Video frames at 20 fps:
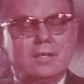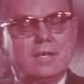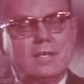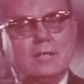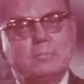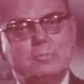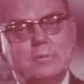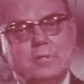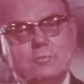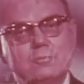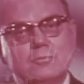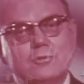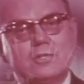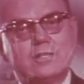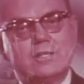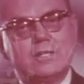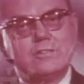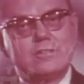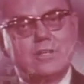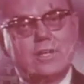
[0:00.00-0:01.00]
and a bit
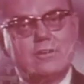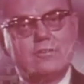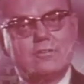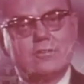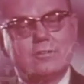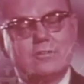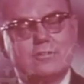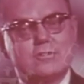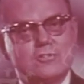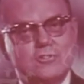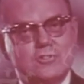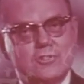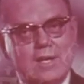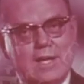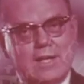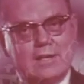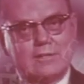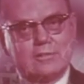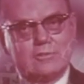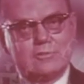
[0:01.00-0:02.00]
more attention to
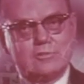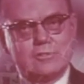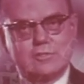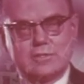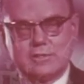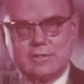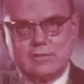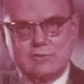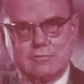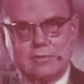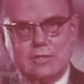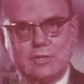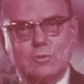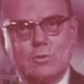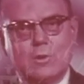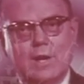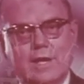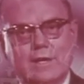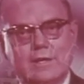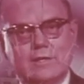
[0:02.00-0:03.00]
shadows is
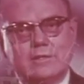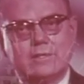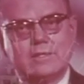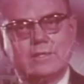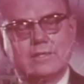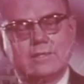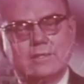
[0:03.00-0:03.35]
required.